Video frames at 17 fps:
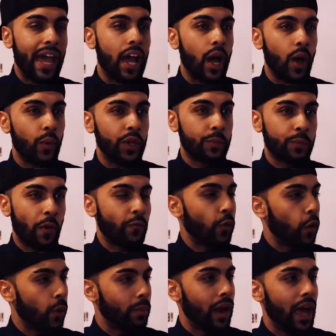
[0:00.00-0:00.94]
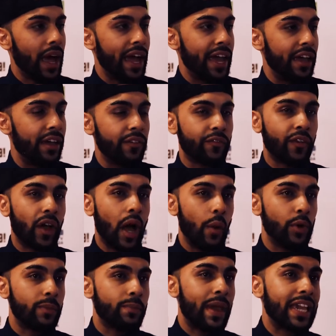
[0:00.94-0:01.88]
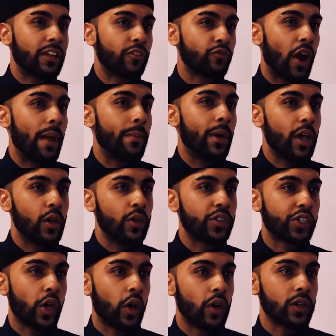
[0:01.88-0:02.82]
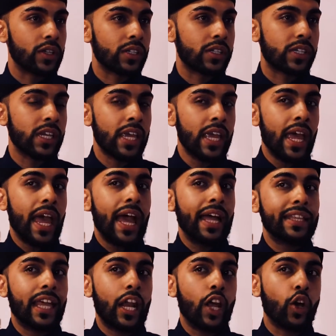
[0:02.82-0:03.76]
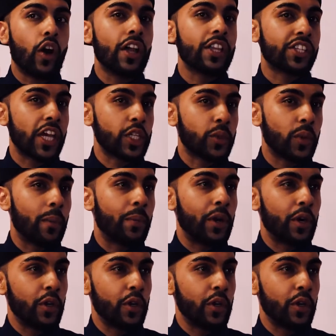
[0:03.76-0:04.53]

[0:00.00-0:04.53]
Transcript: that. I would perform live, I would write my own songs, and then I got in touch with